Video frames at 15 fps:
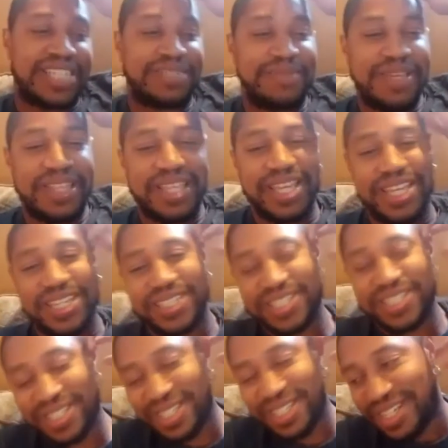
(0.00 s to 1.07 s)
me
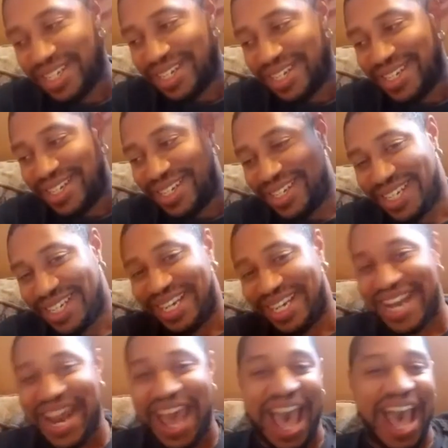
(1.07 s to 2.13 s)
things.
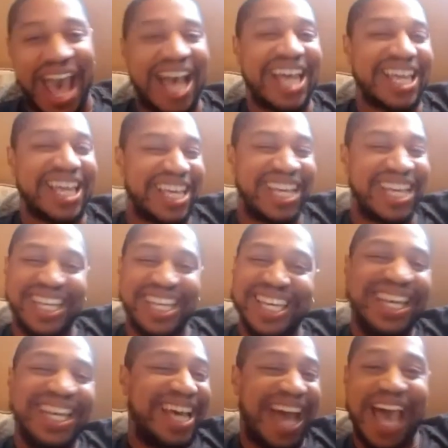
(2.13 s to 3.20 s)
Nah,
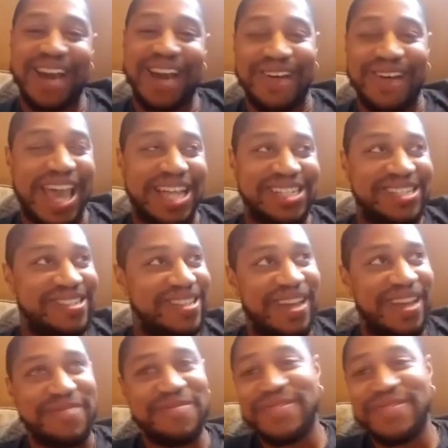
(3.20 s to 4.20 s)
I don't answer them.